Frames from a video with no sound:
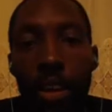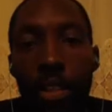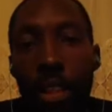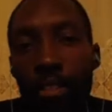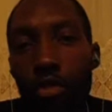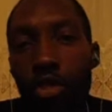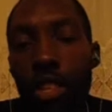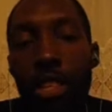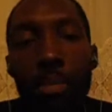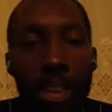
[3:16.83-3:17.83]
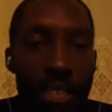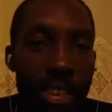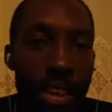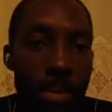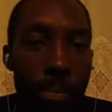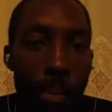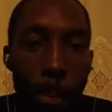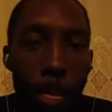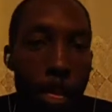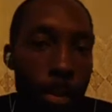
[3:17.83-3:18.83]
That's usually the best time
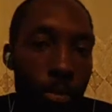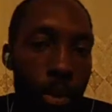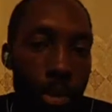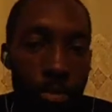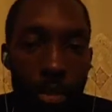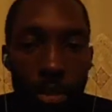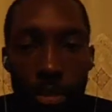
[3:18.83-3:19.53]
when